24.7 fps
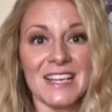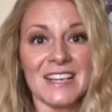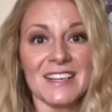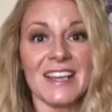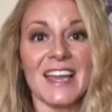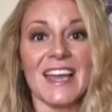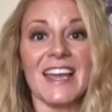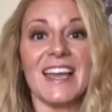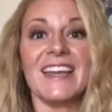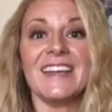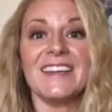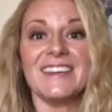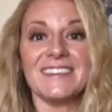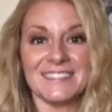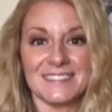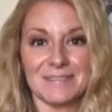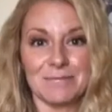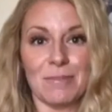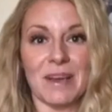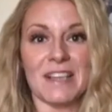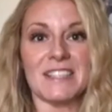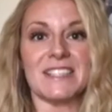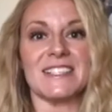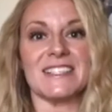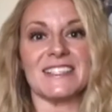Okay.
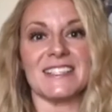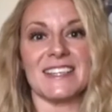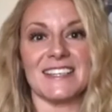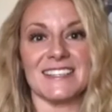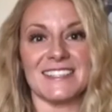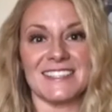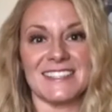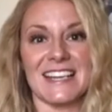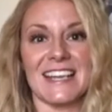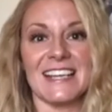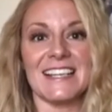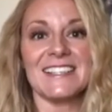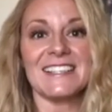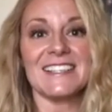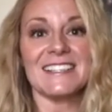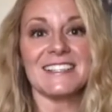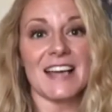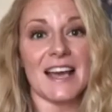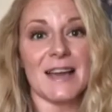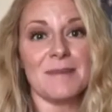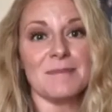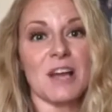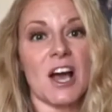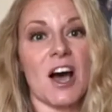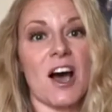Betsy says, taking the
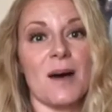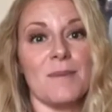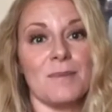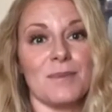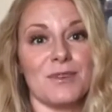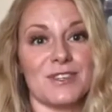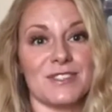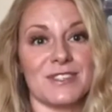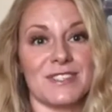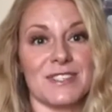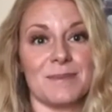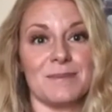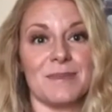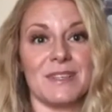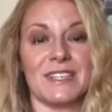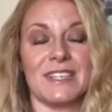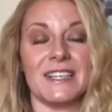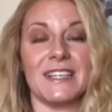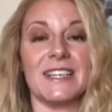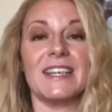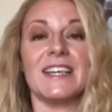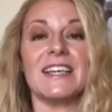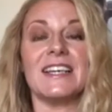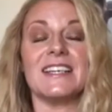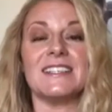time to onboard
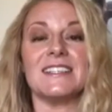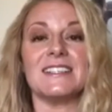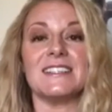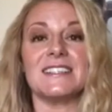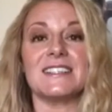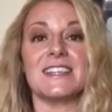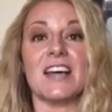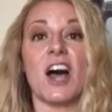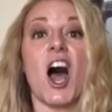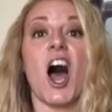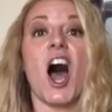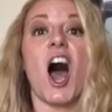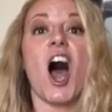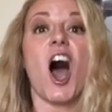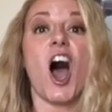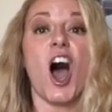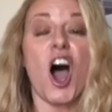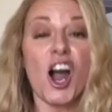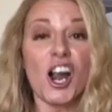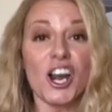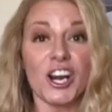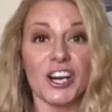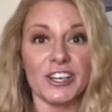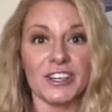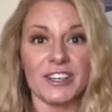somebody is
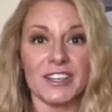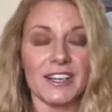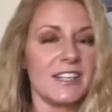hard.